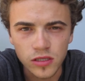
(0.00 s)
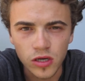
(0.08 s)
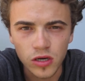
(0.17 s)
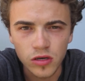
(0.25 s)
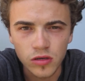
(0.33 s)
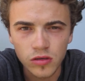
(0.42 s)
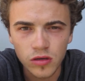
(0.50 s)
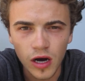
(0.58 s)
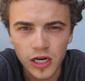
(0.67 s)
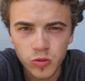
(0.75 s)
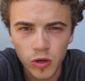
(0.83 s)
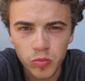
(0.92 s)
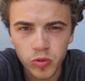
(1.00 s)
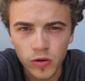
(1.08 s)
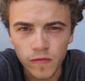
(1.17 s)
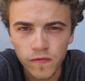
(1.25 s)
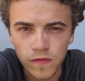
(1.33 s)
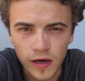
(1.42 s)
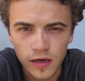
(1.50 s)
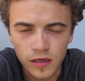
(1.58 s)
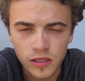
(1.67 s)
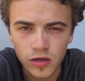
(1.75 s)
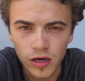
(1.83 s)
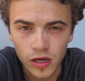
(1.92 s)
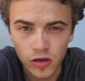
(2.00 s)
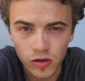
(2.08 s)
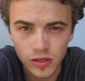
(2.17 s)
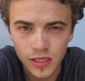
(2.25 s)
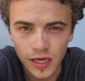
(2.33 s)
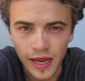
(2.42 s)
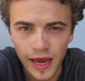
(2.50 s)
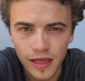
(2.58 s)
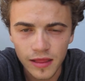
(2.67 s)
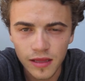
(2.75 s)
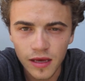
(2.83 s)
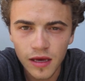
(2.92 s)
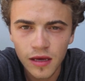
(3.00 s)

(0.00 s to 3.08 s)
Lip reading: So I just wanna put fun and exciting content out there.